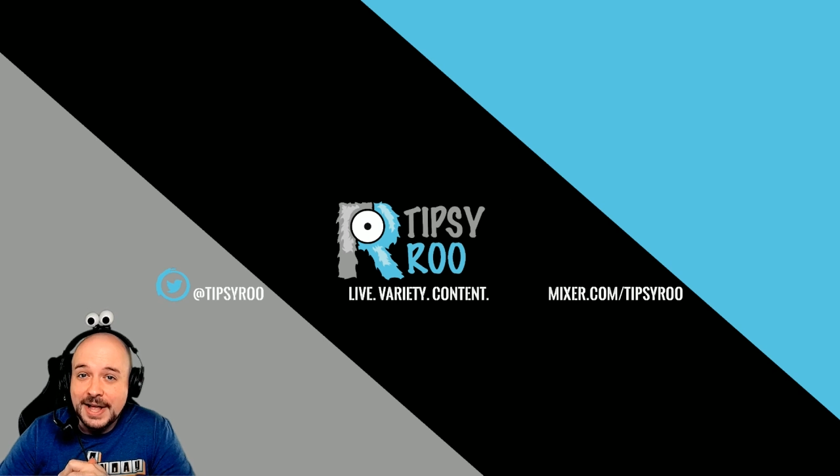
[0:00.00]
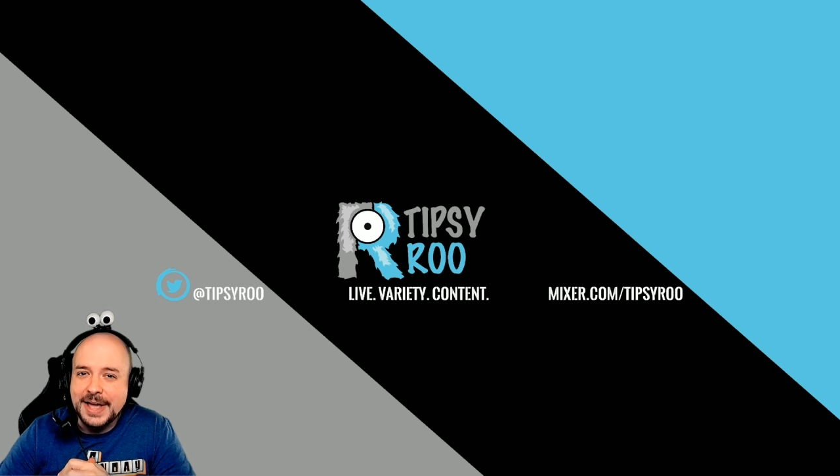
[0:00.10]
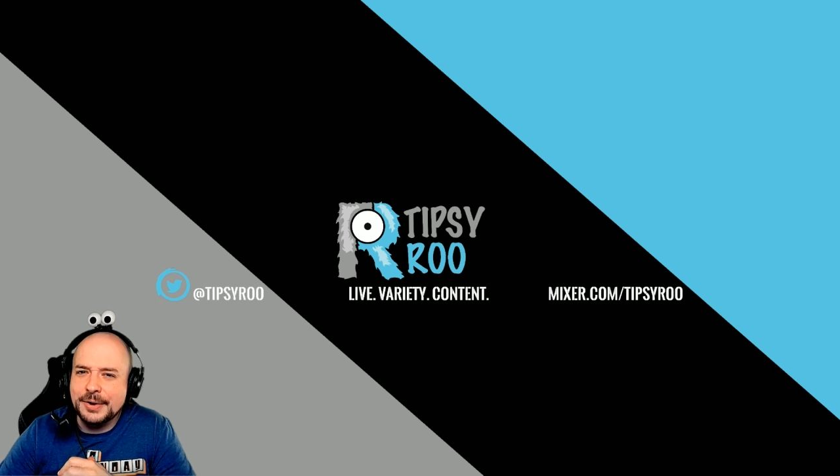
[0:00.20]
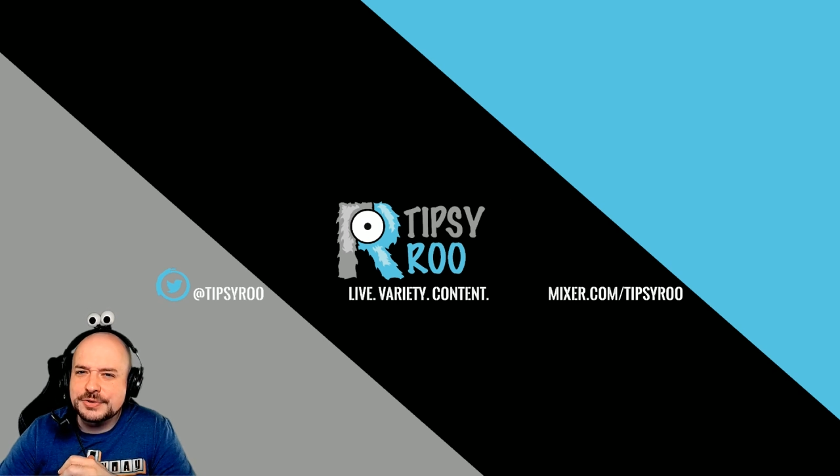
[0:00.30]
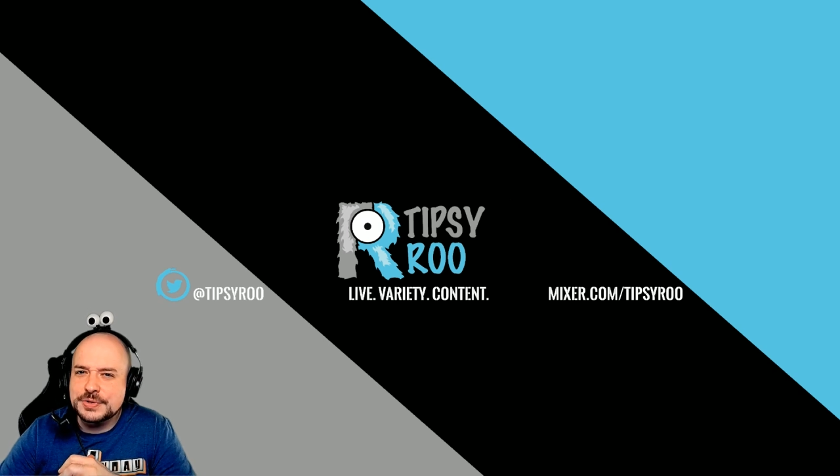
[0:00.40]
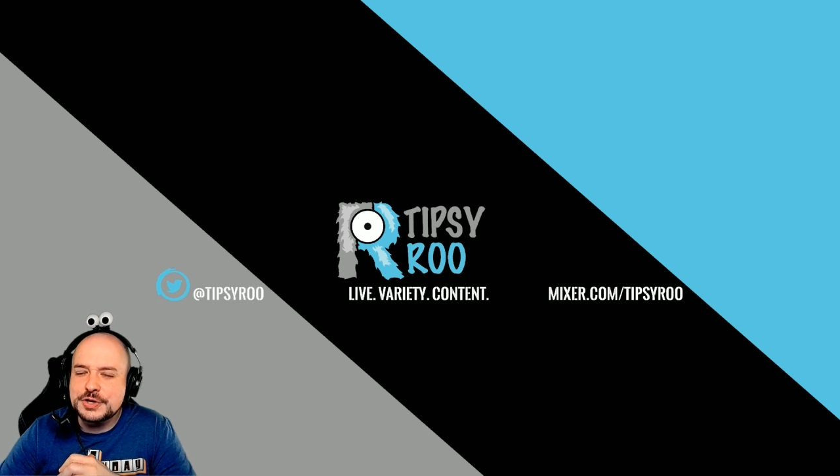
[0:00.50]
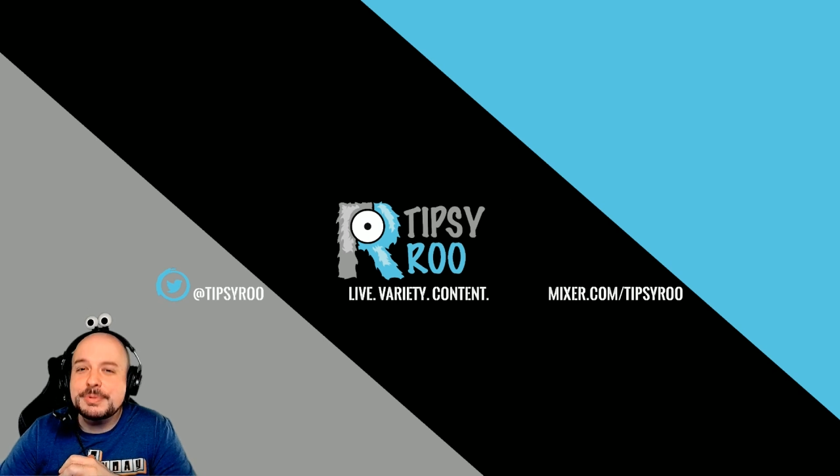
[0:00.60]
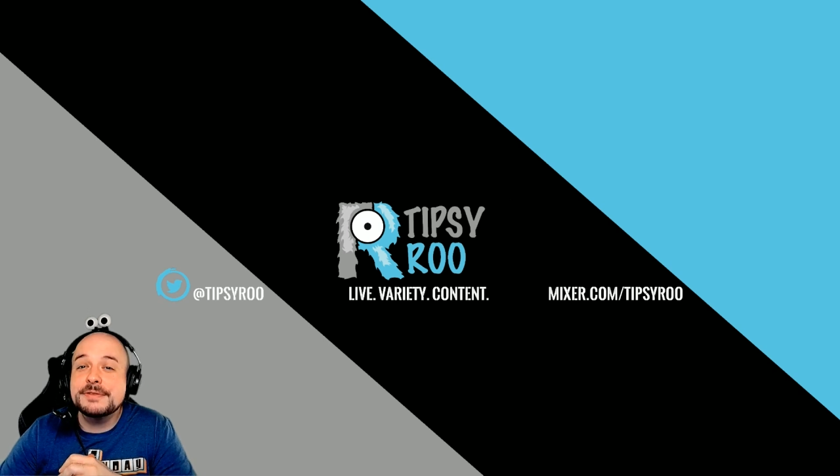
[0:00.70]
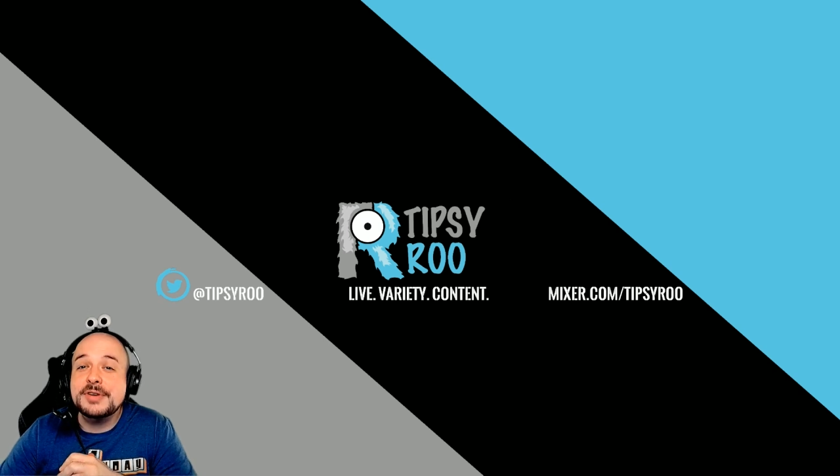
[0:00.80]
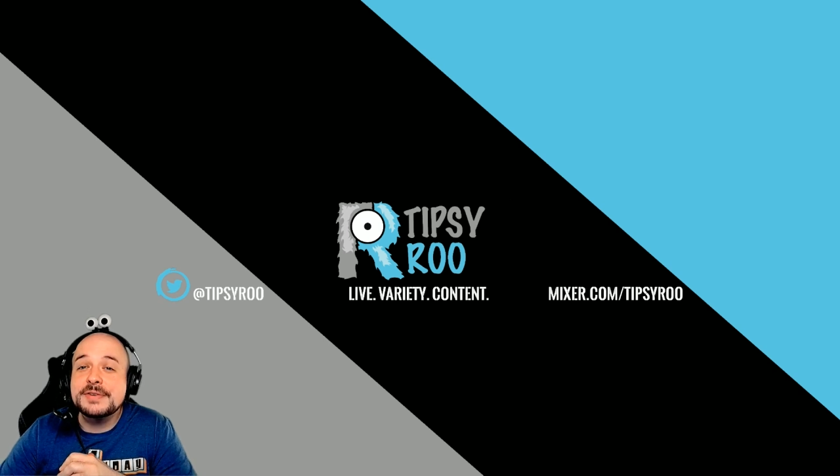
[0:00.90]
And also do
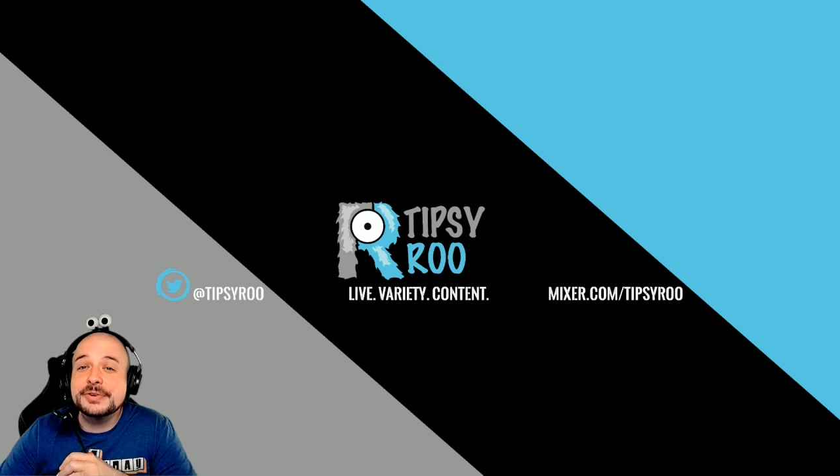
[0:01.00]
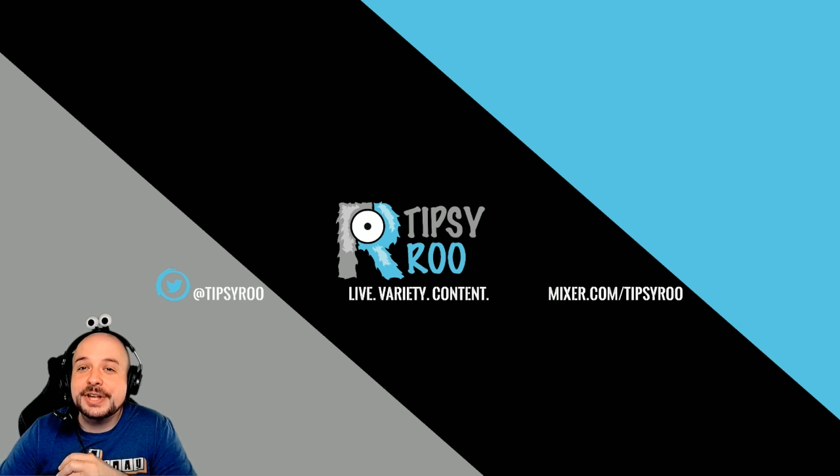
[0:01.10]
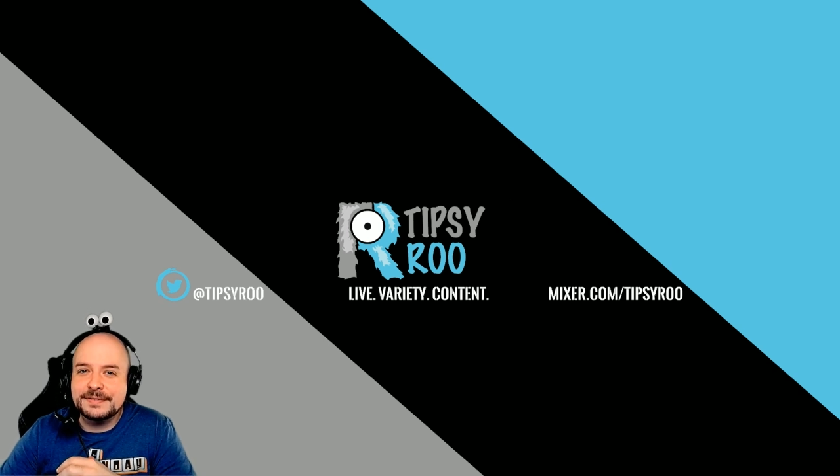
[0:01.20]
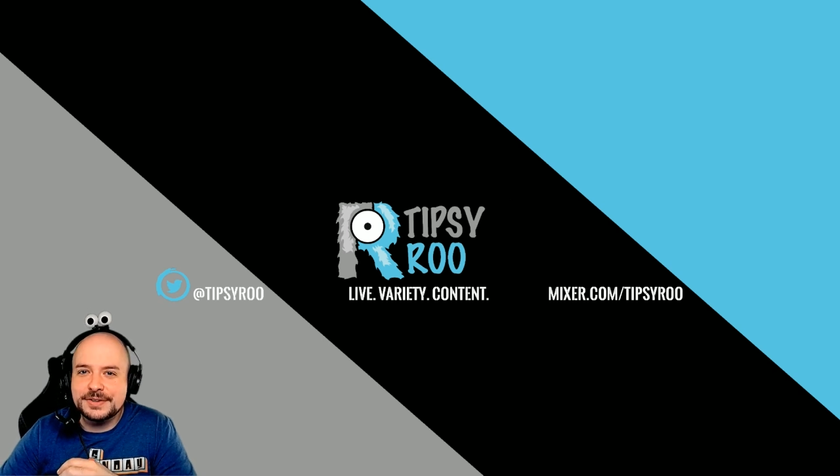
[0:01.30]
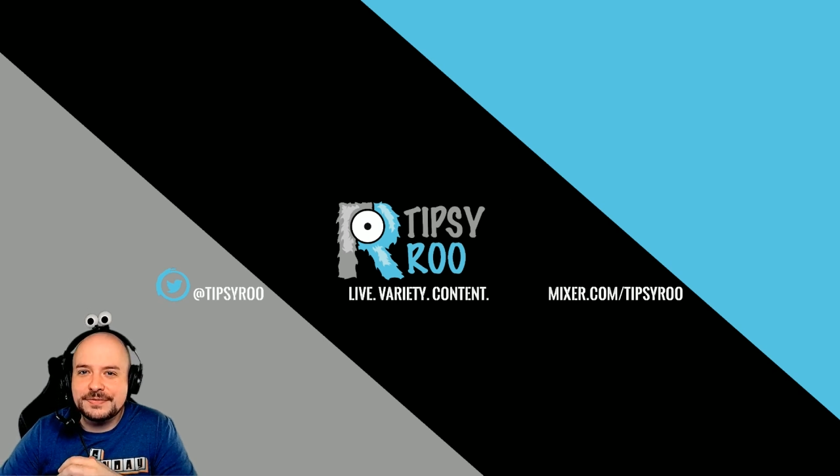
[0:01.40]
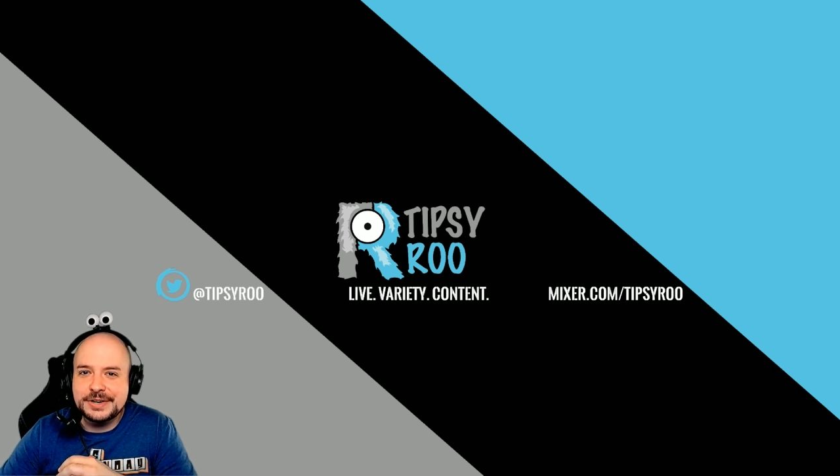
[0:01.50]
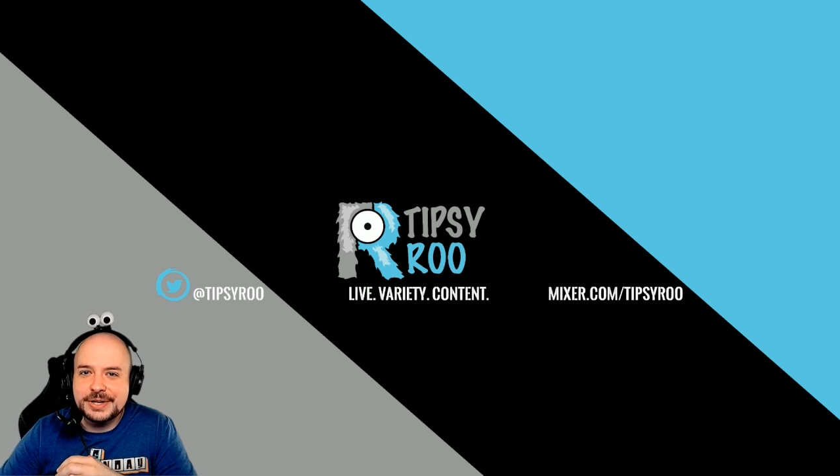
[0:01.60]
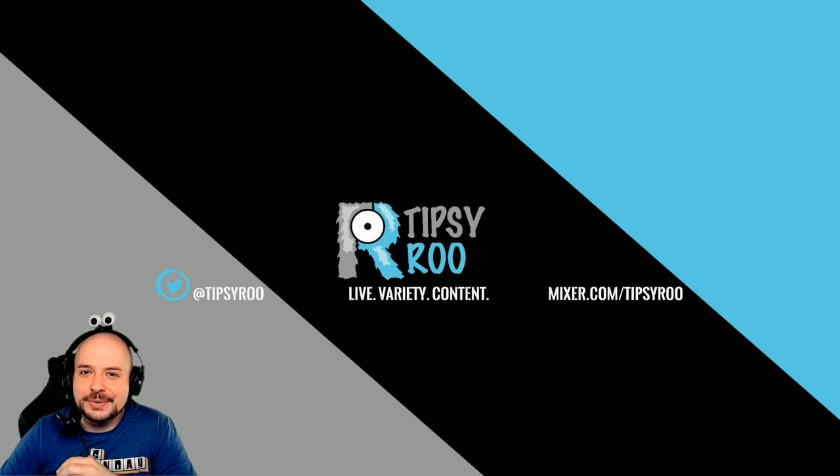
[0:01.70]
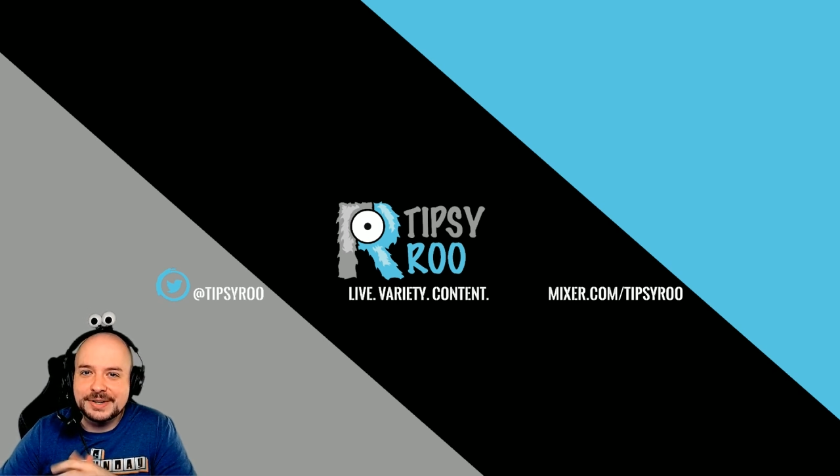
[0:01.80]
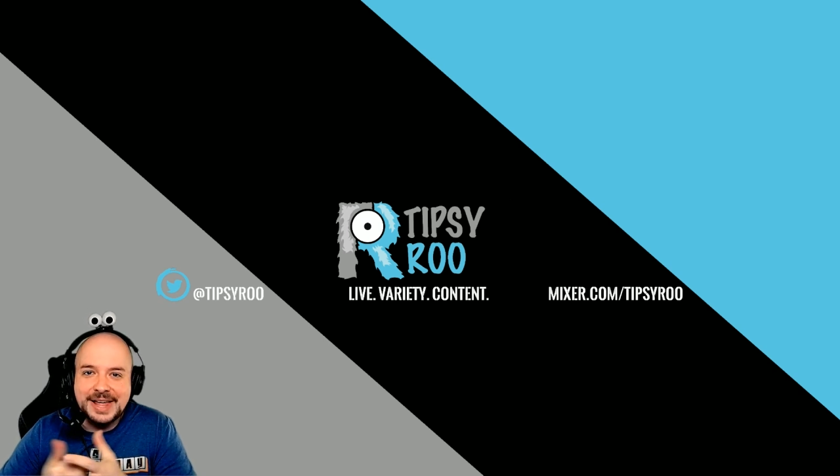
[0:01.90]
me a favor, give this
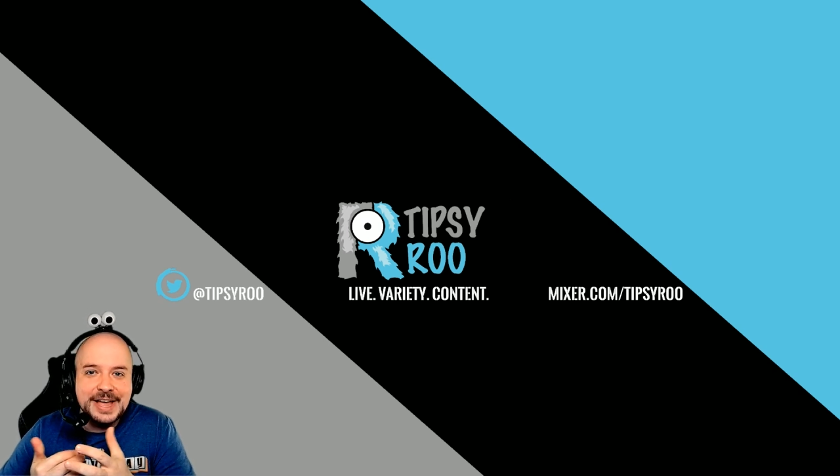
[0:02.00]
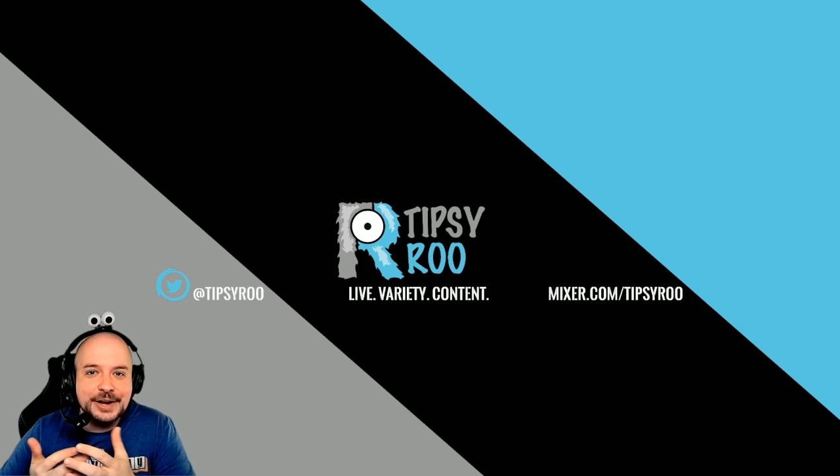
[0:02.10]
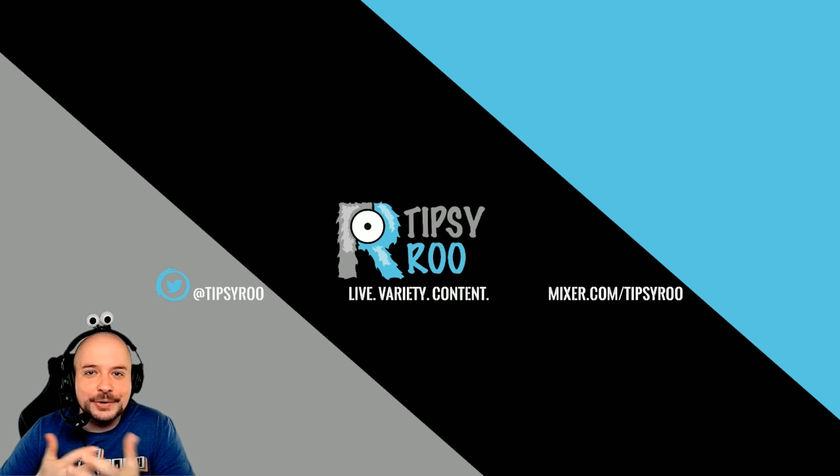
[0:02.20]
video a like